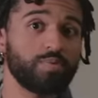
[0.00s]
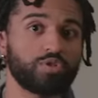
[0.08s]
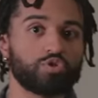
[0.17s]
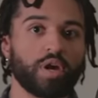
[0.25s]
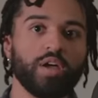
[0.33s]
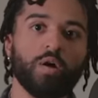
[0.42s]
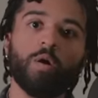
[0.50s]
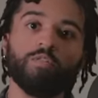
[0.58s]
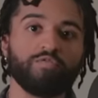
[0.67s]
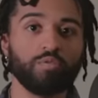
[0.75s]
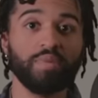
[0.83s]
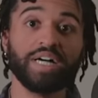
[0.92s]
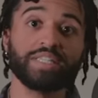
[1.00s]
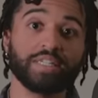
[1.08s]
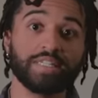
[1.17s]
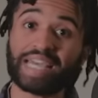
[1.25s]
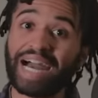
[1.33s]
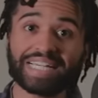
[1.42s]
portray a hopeful
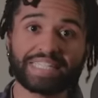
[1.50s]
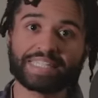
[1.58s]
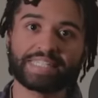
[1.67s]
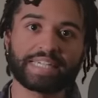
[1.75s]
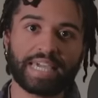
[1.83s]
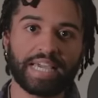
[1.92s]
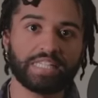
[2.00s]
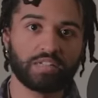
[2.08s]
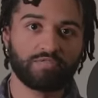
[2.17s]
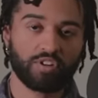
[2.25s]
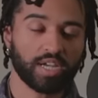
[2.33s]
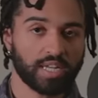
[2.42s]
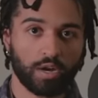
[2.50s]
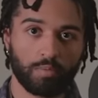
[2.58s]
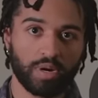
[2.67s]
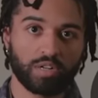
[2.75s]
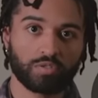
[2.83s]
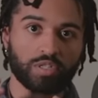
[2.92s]
message, as is the case in Frank
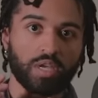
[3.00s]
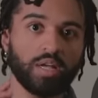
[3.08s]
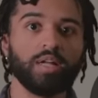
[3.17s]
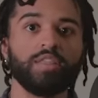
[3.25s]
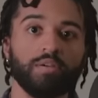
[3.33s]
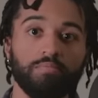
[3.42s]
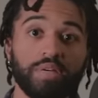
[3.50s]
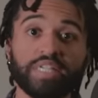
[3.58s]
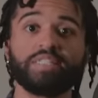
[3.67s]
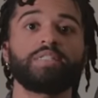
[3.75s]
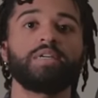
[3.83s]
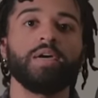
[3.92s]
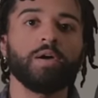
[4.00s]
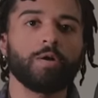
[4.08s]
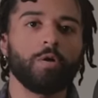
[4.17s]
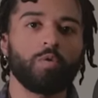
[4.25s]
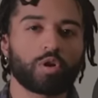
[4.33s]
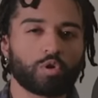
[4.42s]
Darabont's The Mist,
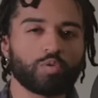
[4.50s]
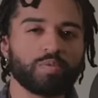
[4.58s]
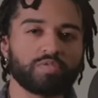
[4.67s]
where a group